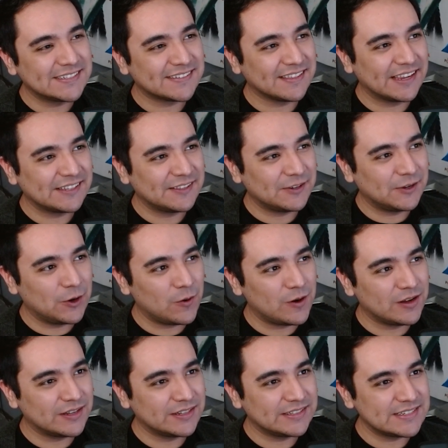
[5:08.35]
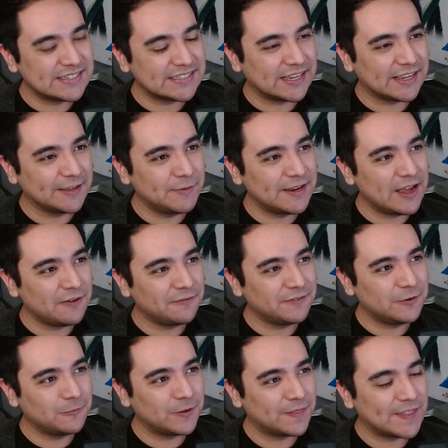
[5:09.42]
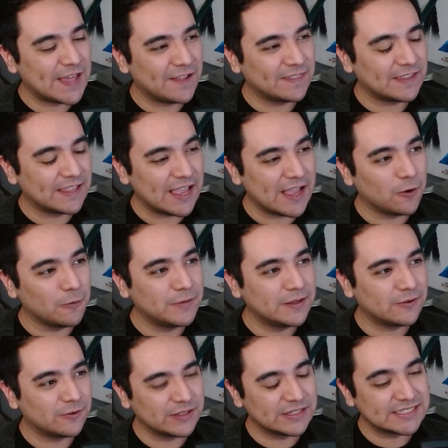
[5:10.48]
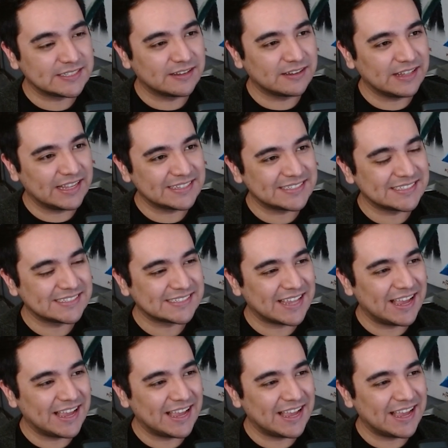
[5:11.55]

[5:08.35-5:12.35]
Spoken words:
like the Gohan Saiyaman outfit without the helmet or the sunglasses.